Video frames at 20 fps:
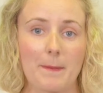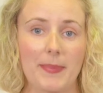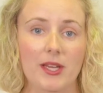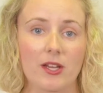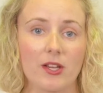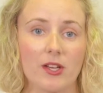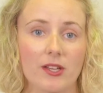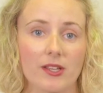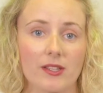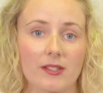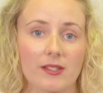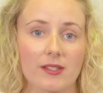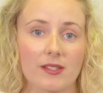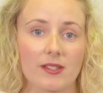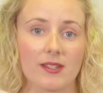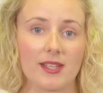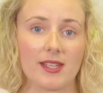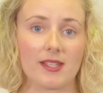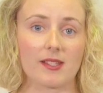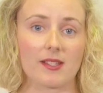Because
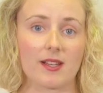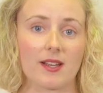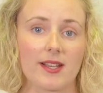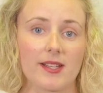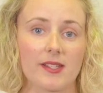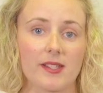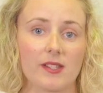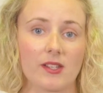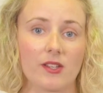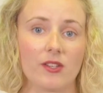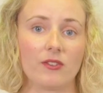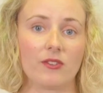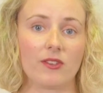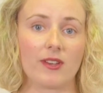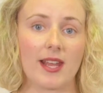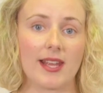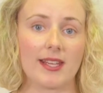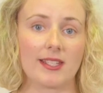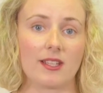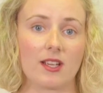this size is
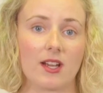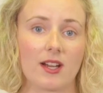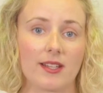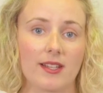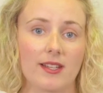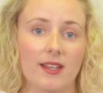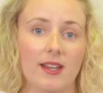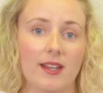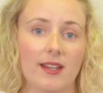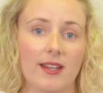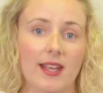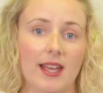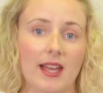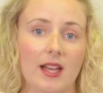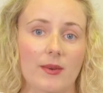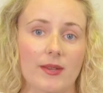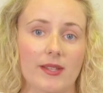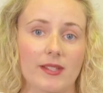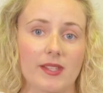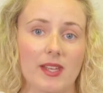180 guided learning
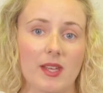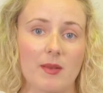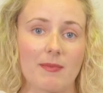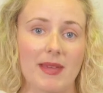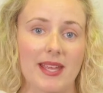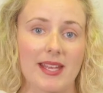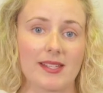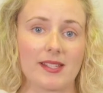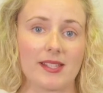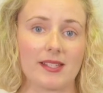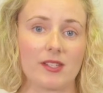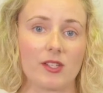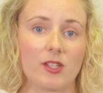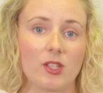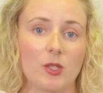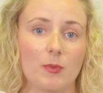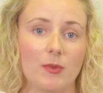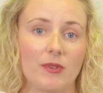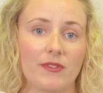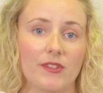hours, it makes it
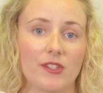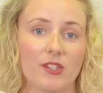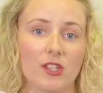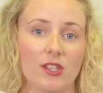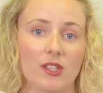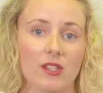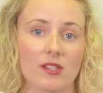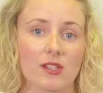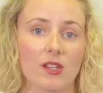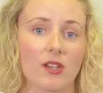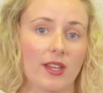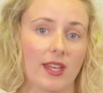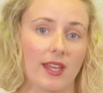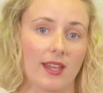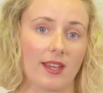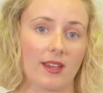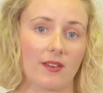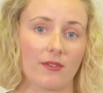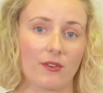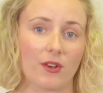suitable for students
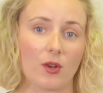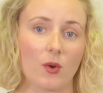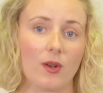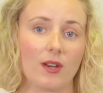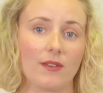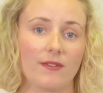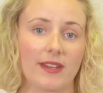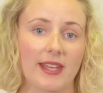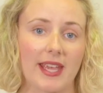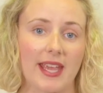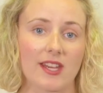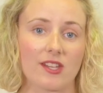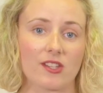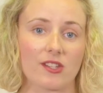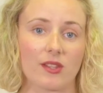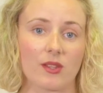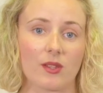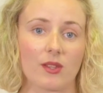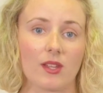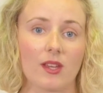looking for a
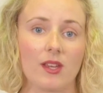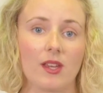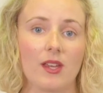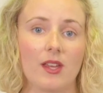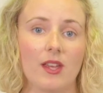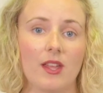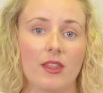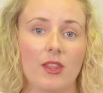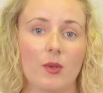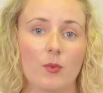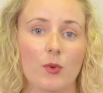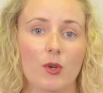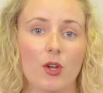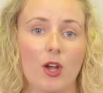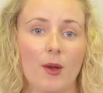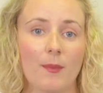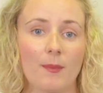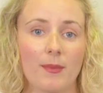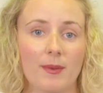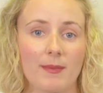qualification that will
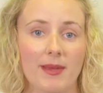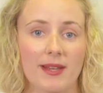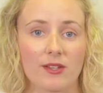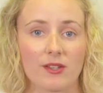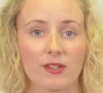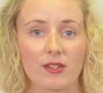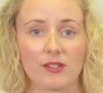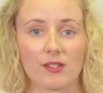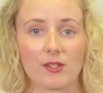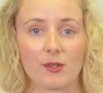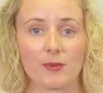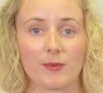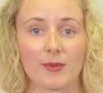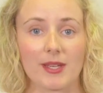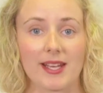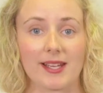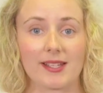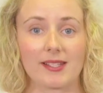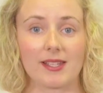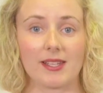complement other
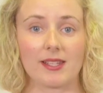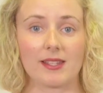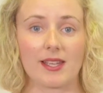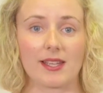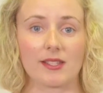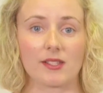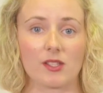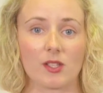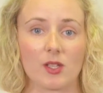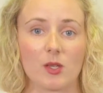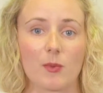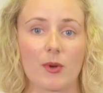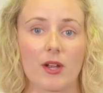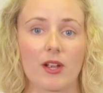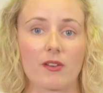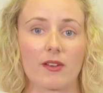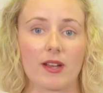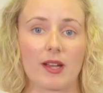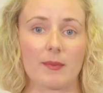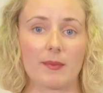subjects in their study
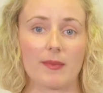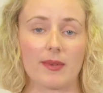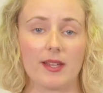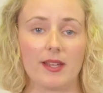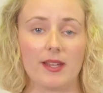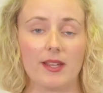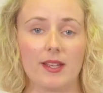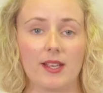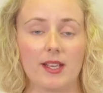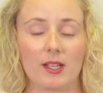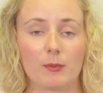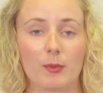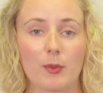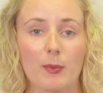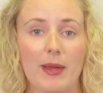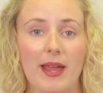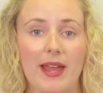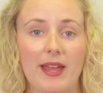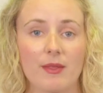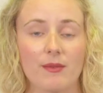programme and
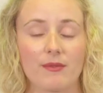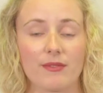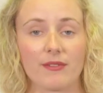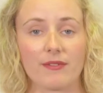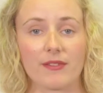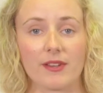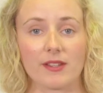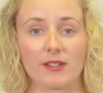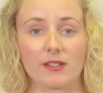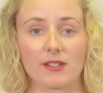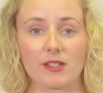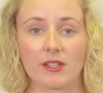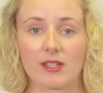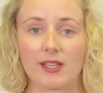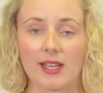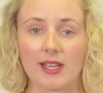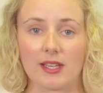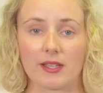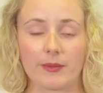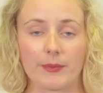prepare them for further
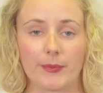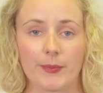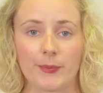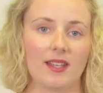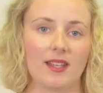study.